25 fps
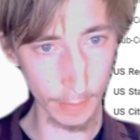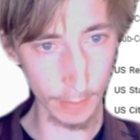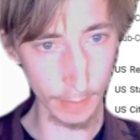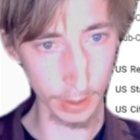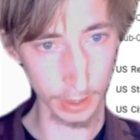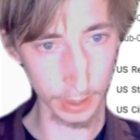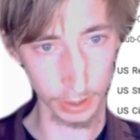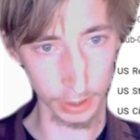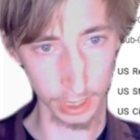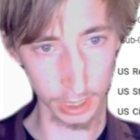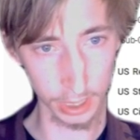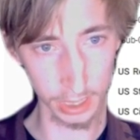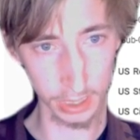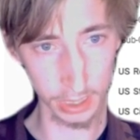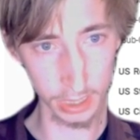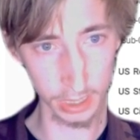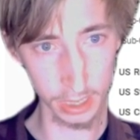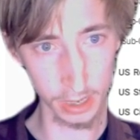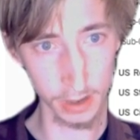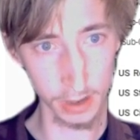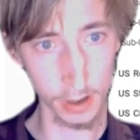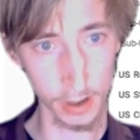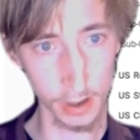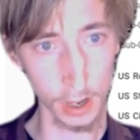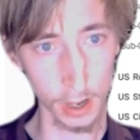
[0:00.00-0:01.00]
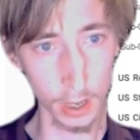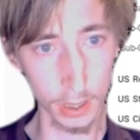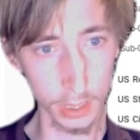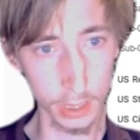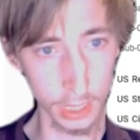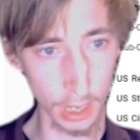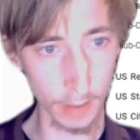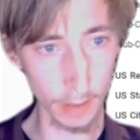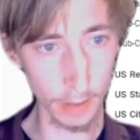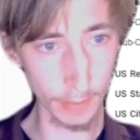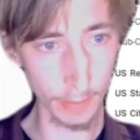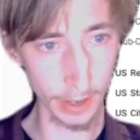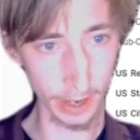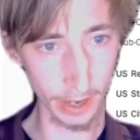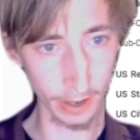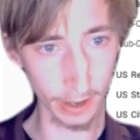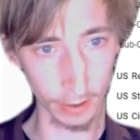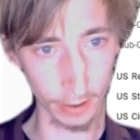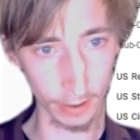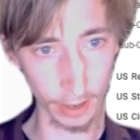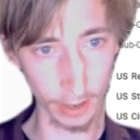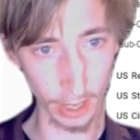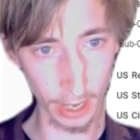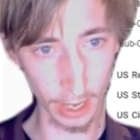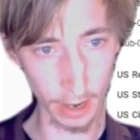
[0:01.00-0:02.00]
you can see some little
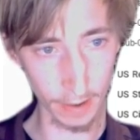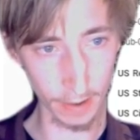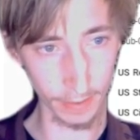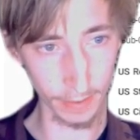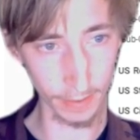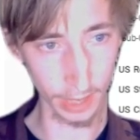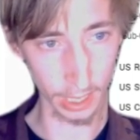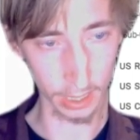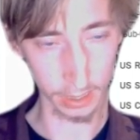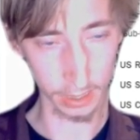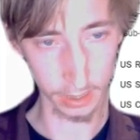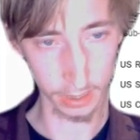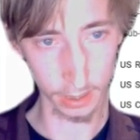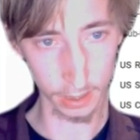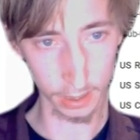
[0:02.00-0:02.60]
areas.